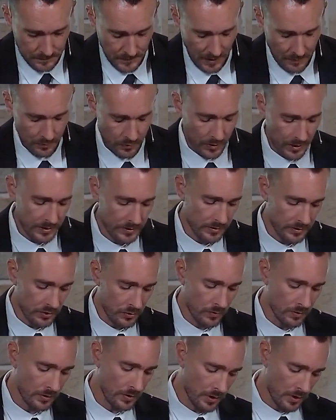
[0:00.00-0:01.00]
I pray that you
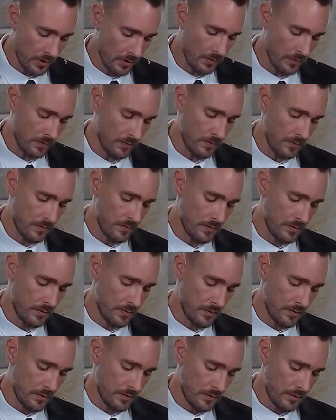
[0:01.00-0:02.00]
would know
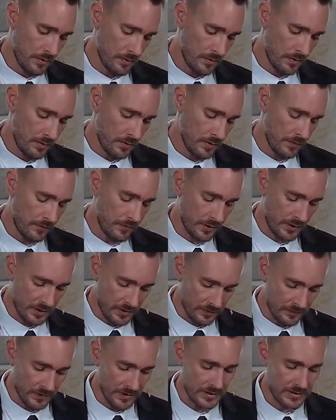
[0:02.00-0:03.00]
the
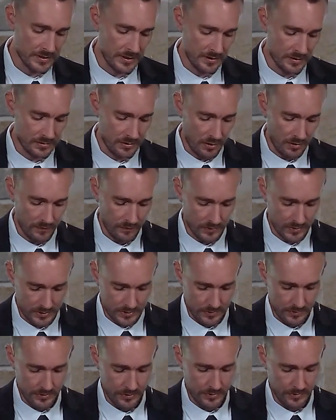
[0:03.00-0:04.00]
forgiveness that is offered
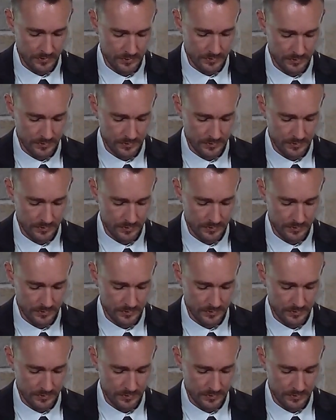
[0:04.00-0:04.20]
to you.